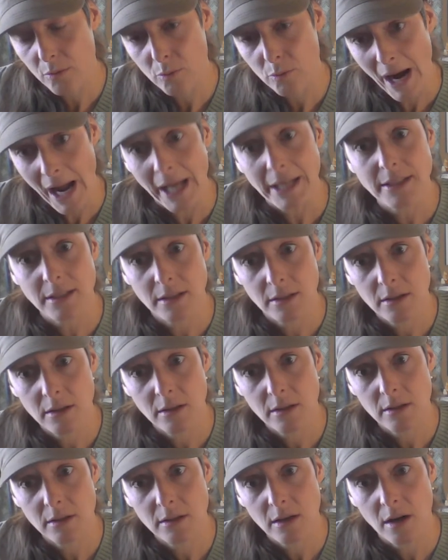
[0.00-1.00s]
rat
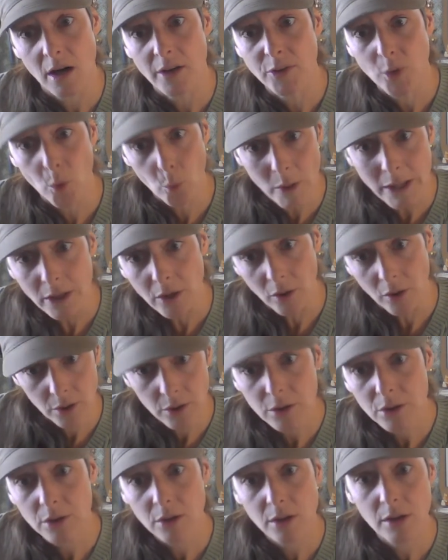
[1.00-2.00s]
on the wheel
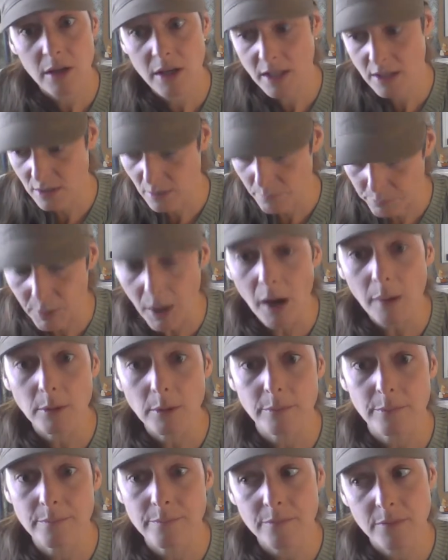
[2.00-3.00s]
is the
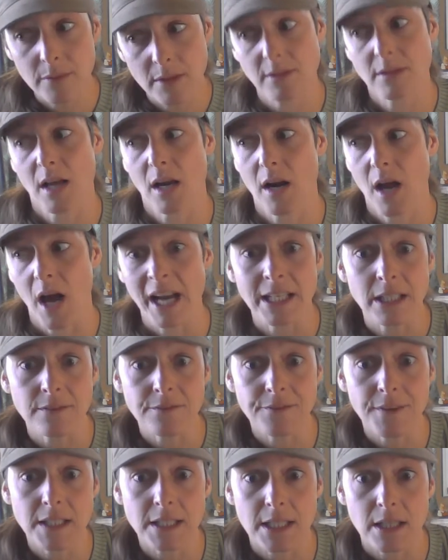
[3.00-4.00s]
problem is that I can
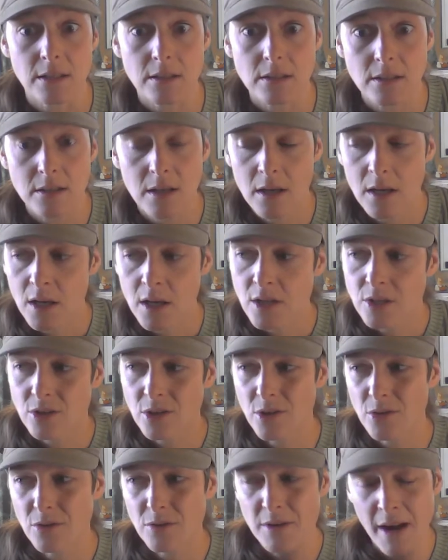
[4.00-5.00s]
fix this. So
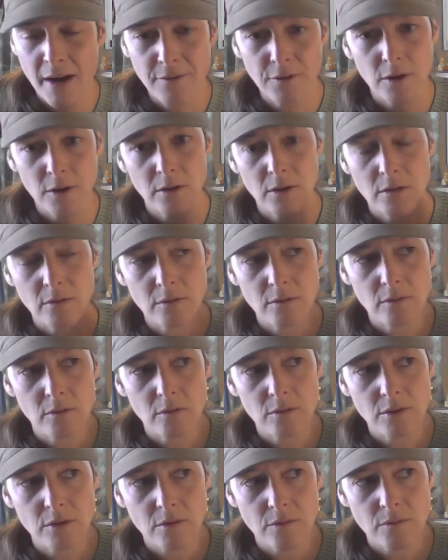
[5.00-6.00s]
you're never
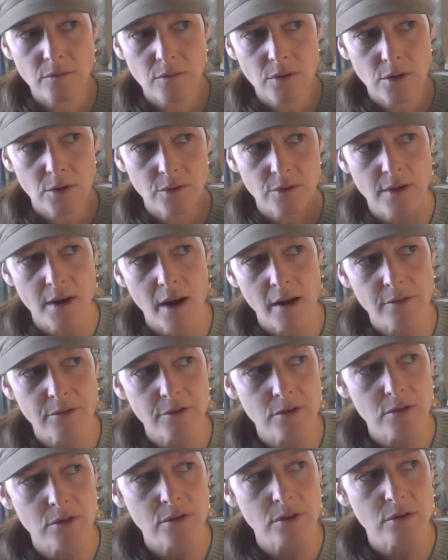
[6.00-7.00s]
you're
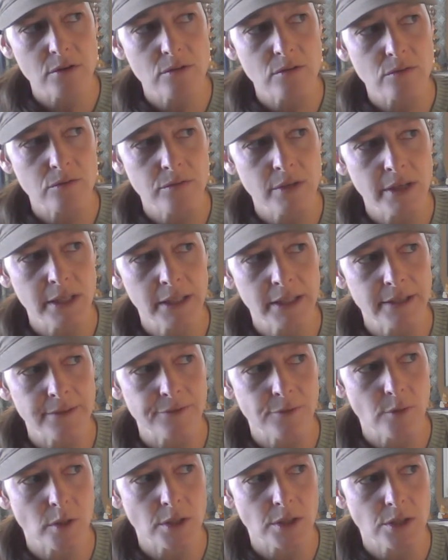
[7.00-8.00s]
never really
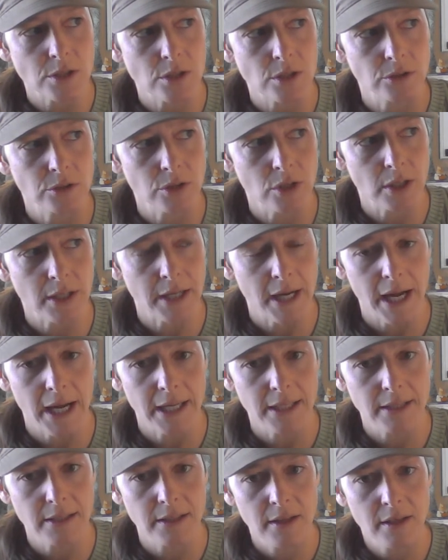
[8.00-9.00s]
forced to look
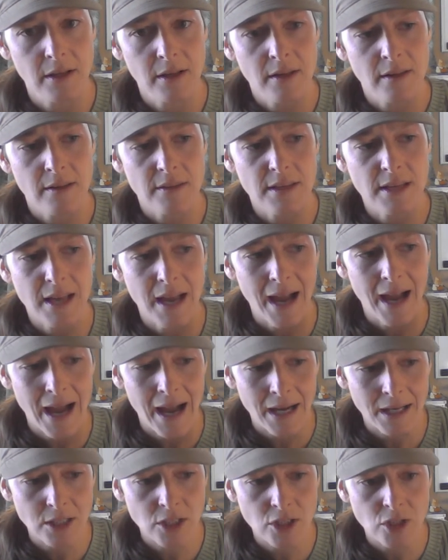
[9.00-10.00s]
at the
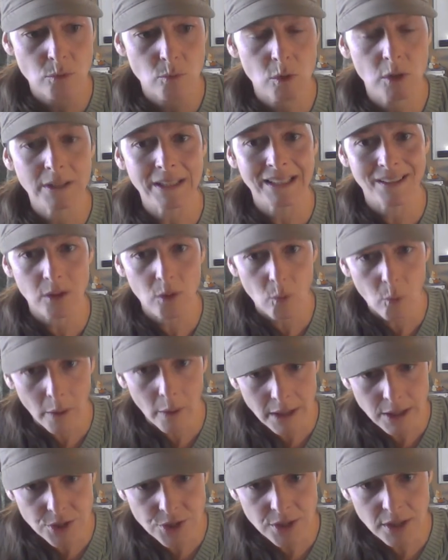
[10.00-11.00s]
actual
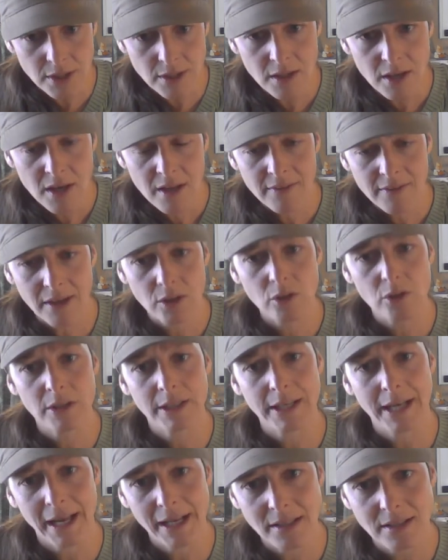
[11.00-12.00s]
equation that
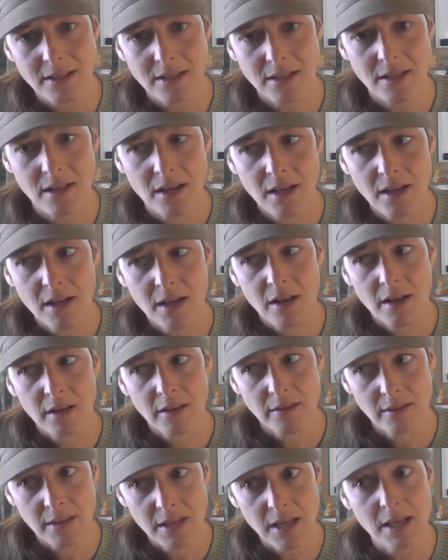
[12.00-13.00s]
creates
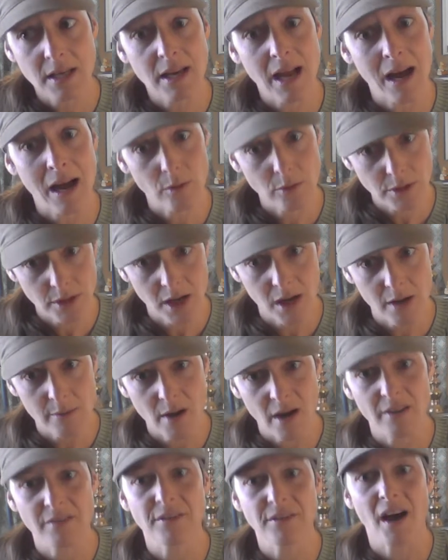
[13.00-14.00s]
the outcome
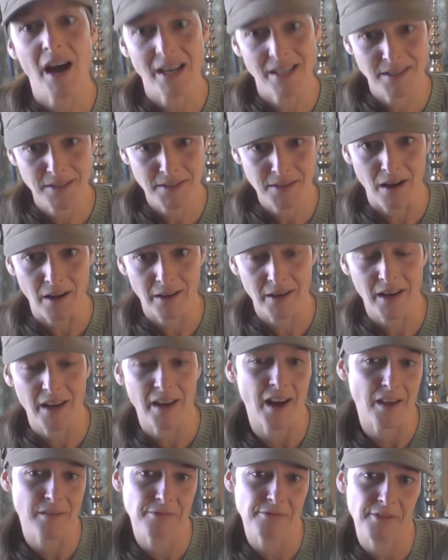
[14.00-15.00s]
of I suck
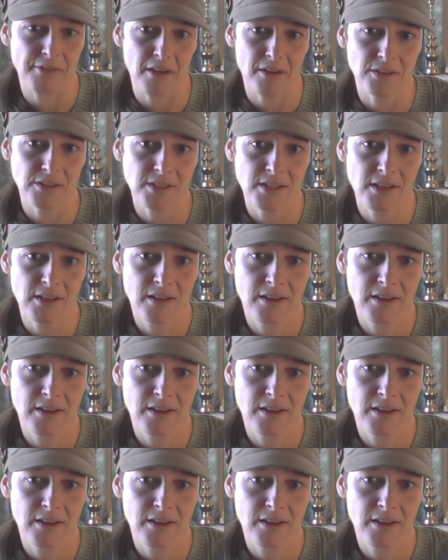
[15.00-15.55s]
and I failed.